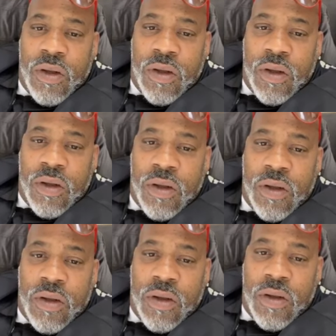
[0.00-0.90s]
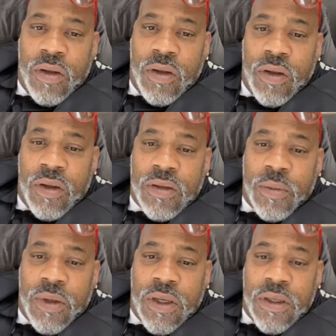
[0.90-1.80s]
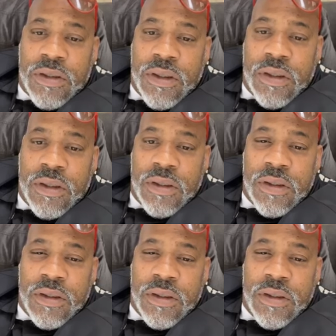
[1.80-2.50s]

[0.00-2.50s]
Uh, somebody else yeah.